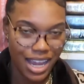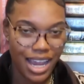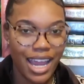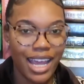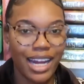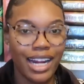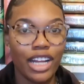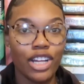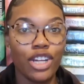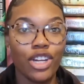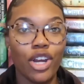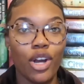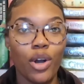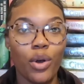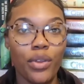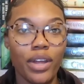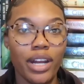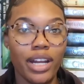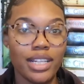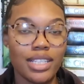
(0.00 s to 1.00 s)
and I
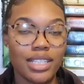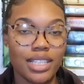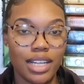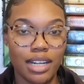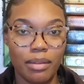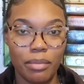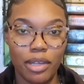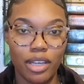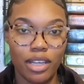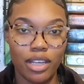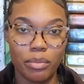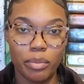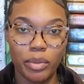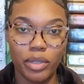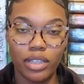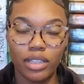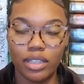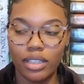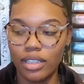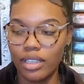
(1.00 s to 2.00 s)
know that it's gonna be a good
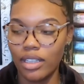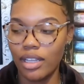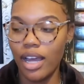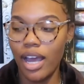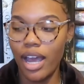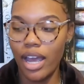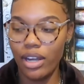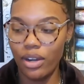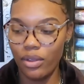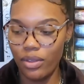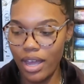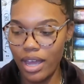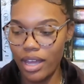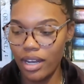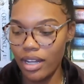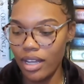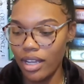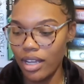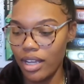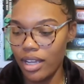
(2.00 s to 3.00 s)
book. I know that
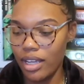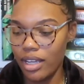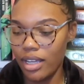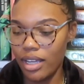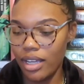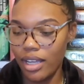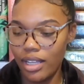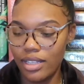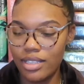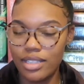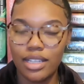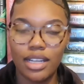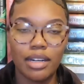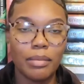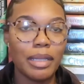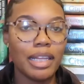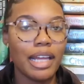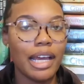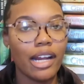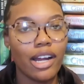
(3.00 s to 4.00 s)
it's gonna
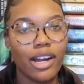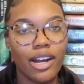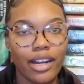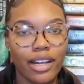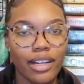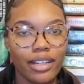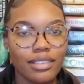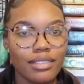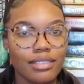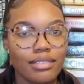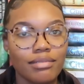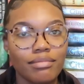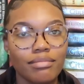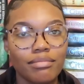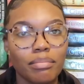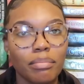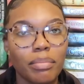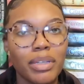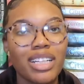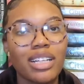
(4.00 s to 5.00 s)
be lighthearted,
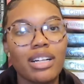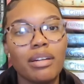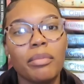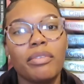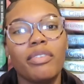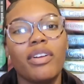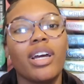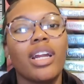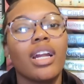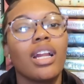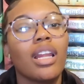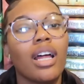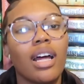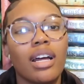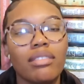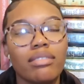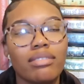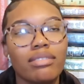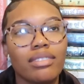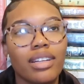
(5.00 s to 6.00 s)
but they're gonna be falling in
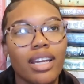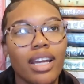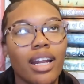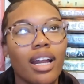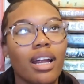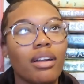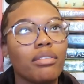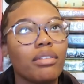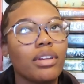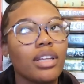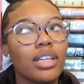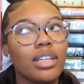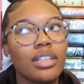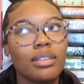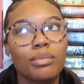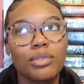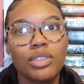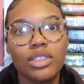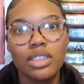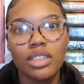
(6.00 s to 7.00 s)
love, and I really
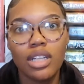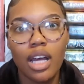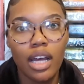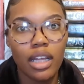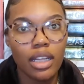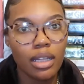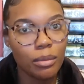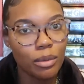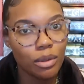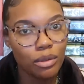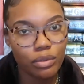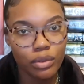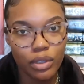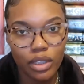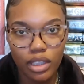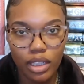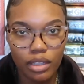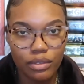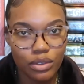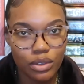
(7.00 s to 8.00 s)
am just not in the mood for
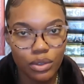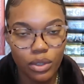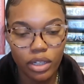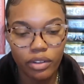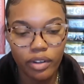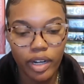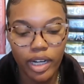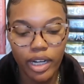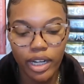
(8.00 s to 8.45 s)
a love story right